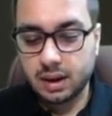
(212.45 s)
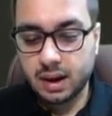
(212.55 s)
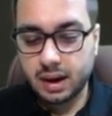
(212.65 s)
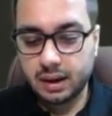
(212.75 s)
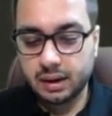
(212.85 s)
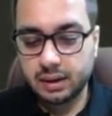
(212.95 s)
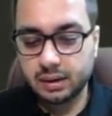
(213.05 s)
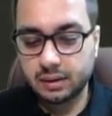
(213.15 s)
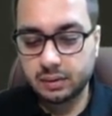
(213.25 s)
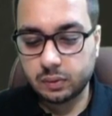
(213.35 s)
and
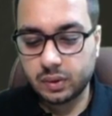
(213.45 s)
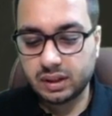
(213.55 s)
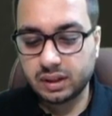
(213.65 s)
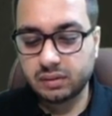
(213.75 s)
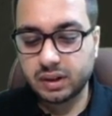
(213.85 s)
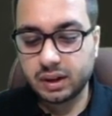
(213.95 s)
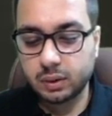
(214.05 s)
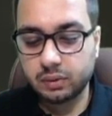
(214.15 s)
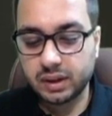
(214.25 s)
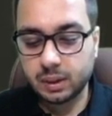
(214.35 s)
one thing we can
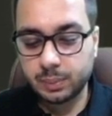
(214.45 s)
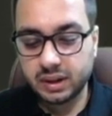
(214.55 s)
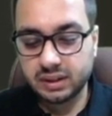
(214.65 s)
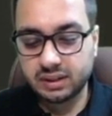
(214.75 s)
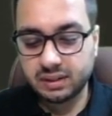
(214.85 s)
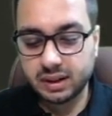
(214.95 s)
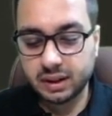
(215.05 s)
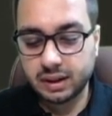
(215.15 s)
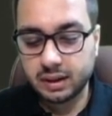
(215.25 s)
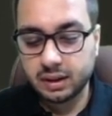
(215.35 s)
do, we can print this array